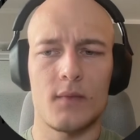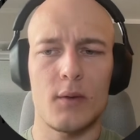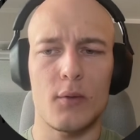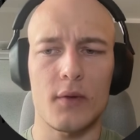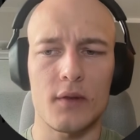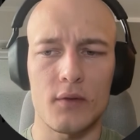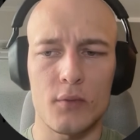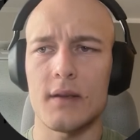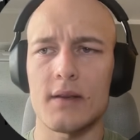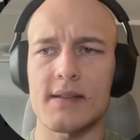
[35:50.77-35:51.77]
Now what we can
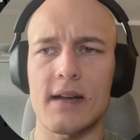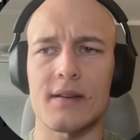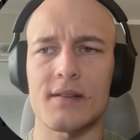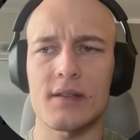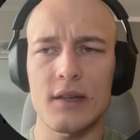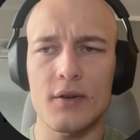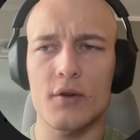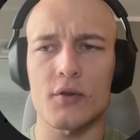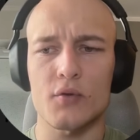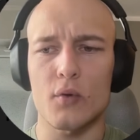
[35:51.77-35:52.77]
do is add slider
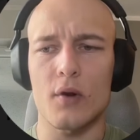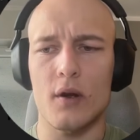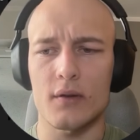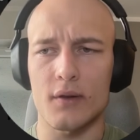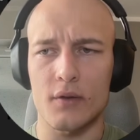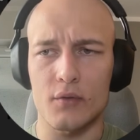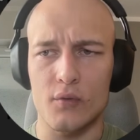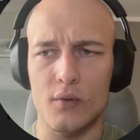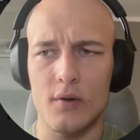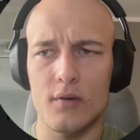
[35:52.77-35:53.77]
controller onto the
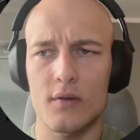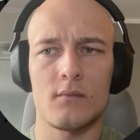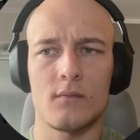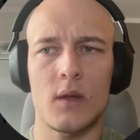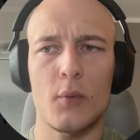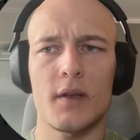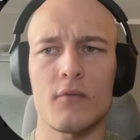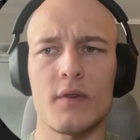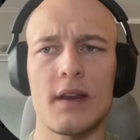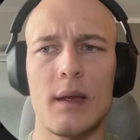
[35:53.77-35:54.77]
controller, and we can
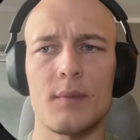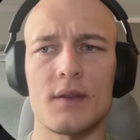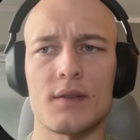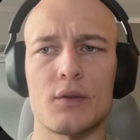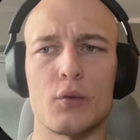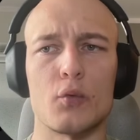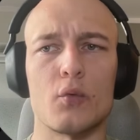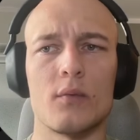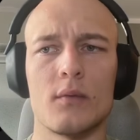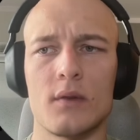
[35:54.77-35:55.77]
rename this to
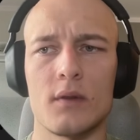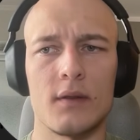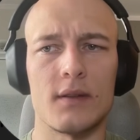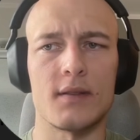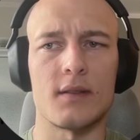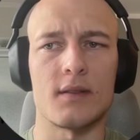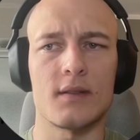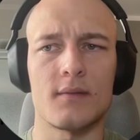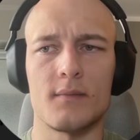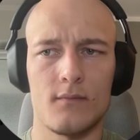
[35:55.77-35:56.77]
distance.